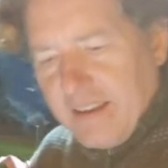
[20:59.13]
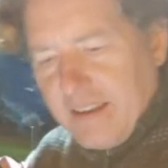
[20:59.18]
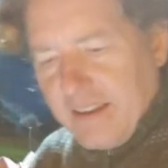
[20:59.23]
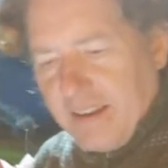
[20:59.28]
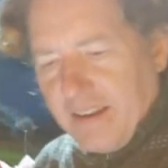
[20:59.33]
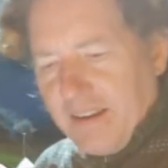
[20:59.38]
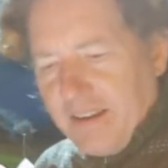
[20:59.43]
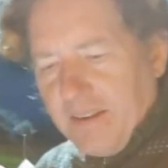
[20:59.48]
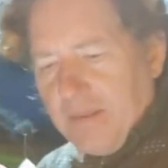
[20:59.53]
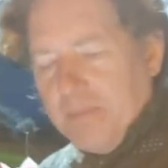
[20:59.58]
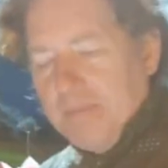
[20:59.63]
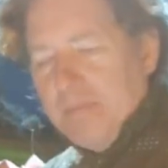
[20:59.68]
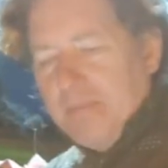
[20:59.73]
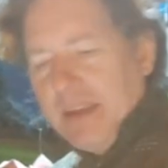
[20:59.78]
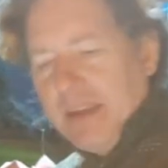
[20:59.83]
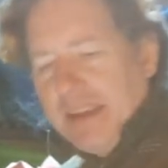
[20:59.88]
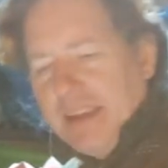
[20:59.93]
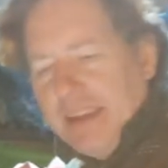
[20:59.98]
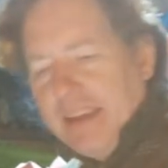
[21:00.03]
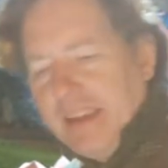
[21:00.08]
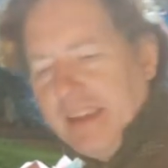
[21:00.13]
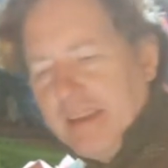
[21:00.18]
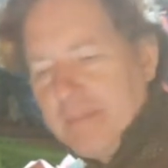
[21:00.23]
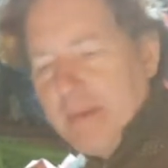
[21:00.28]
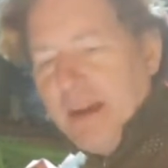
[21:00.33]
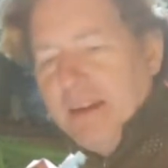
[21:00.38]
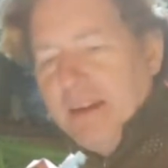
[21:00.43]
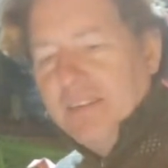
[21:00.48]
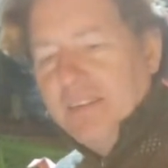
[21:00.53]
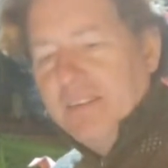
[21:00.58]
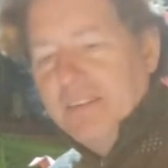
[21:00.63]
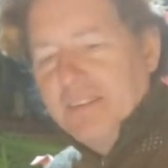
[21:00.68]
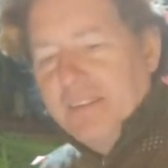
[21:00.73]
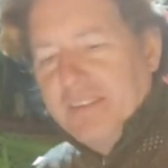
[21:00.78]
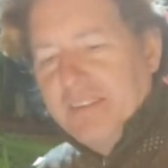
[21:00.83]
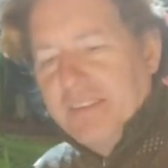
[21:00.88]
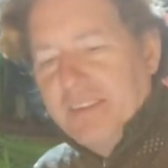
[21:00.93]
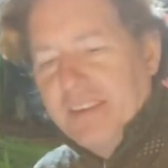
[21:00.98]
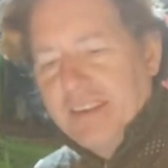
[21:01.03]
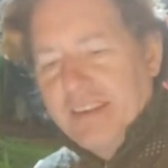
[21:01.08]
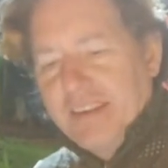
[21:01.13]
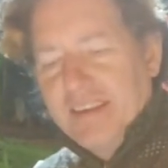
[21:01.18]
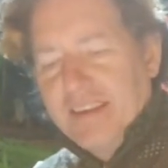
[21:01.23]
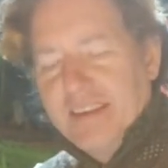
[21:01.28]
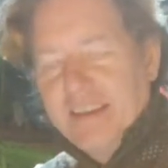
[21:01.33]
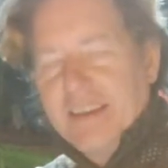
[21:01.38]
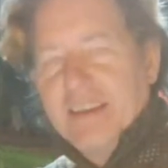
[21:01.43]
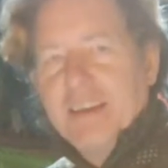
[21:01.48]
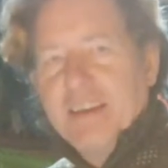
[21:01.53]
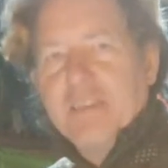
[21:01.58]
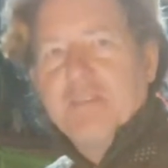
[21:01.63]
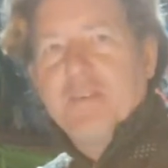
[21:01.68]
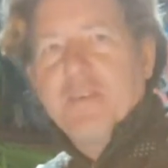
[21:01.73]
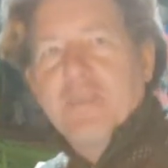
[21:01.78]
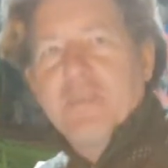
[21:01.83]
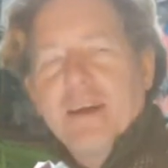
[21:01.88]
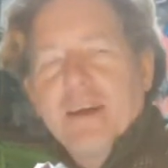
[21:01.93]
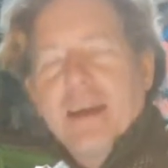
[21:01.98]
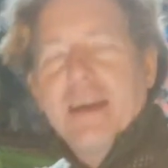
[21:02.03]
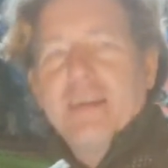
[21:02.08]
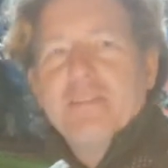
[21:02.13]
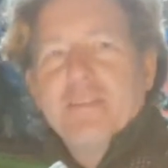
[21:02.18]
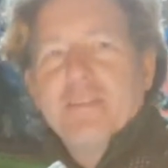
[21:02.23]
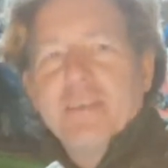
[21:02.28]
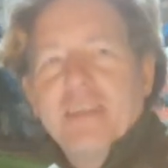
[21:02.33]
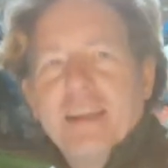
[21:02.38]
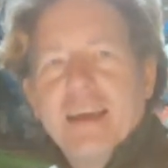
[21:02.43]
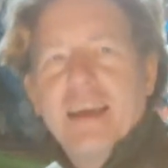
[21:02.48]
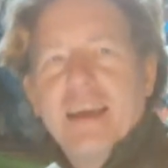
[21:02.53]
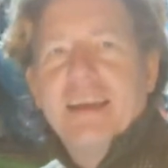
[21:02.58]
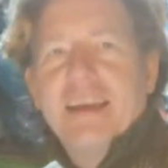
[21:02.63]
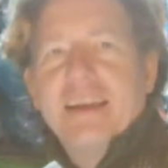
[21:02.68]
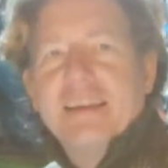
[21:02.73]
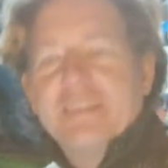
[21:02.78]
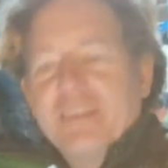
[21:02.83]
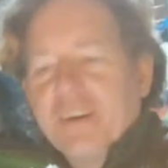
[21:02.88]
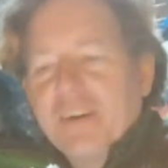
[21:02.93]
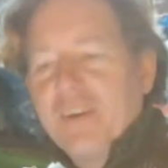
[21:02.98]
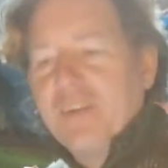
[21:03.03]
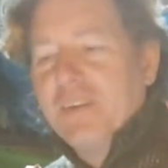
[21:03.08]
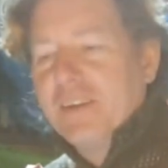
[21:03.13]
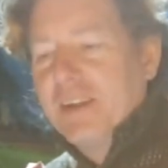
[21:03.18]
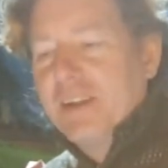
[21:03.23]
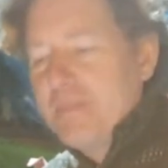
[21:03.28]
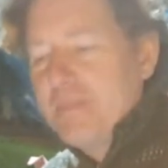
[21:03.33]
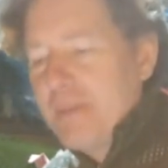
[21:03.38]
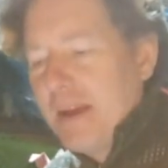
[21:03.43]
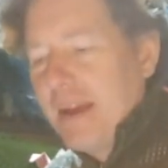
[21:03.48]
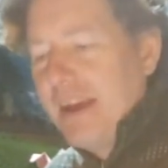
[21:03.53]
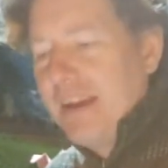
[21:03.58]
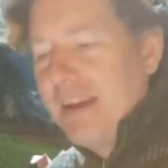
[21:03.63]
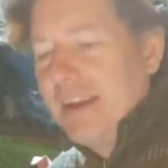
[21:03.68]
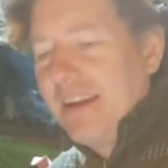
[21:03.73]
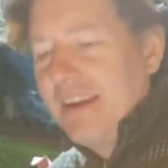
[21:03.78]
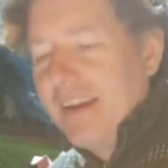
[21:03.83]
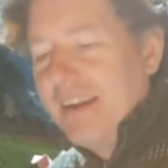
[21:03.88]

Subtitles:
Oh, Mickey Mouse. Forever let us hold a better